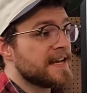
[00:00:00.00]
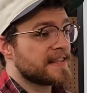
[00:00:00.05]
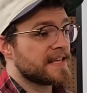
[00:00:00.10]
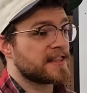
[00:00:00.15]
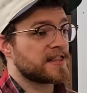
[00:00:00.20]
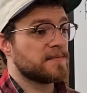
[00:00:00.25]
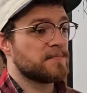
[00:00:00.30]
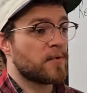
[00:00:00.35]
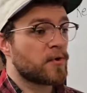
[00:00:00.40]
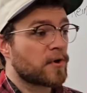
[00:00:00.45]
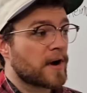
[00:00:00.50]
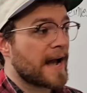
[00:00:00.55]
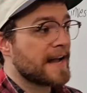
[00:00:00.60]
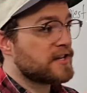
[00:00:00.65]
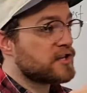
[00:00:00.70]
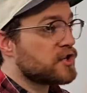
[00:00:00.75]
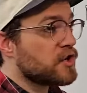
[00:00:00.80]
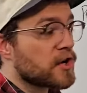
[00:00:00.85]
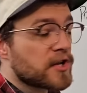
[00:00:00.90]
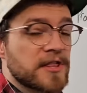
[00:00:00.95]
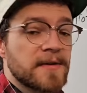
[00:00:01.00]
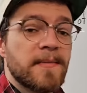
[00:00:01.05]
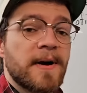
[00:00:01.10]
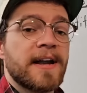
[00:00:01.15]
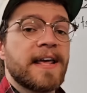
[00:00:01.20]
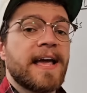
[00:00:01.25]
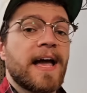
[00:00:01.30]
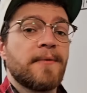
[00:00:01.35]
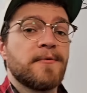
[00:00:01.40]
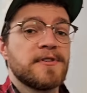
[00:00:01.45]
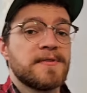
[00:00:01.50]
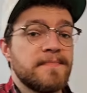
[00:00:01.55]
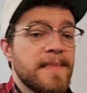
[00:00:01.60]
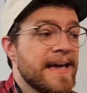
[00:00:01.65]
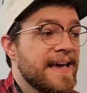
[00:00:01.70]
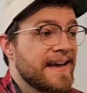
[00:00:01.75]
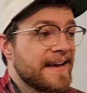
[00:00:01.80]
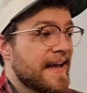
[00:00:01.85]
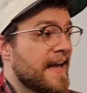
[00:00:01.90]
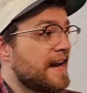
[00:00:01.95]
that the more I took the money I was
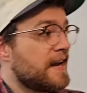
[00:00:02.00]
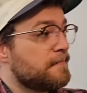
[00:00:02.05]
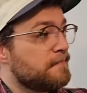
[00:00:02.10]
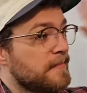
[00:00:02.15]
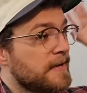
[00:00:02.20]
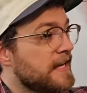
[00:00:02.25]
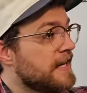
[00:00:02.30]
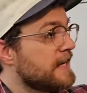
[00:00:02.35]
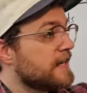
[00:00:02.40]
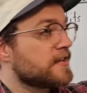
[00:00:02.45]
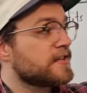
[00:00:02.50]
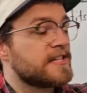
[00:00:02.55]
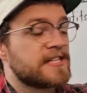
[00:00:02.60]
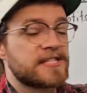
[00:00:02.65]
making and immediately